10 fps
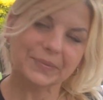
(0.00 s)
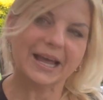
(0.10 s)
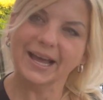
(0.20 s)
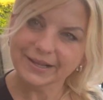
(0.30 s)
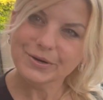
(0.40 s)

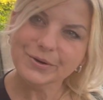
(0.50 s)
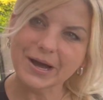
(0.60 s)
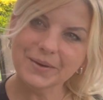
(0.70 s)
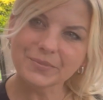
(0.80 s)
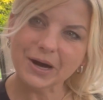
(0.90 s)
Hello,
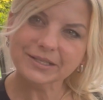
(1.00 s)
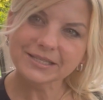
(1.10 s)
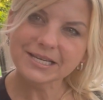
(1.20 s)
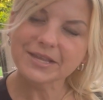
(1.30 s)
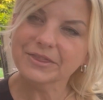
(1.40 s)
I'm
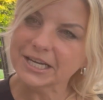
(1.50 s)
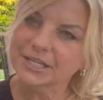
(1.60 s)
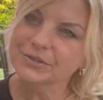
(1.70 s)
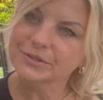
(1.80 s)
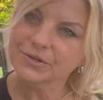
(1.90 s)
Roxy, and
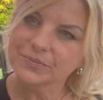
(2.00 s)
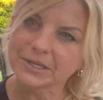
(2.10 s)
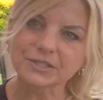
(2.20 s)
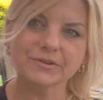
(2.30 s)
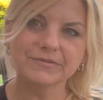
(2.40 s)
thank you so
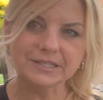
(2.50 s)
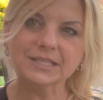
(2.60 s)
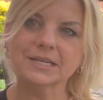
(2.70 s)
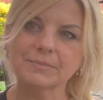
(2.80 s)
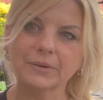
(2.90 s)
much for
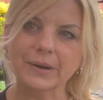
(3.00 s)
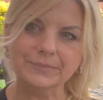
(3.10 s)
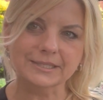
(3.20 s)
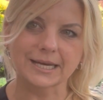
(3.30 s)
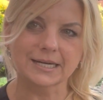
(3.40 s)
visiting my
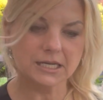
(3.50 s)
website.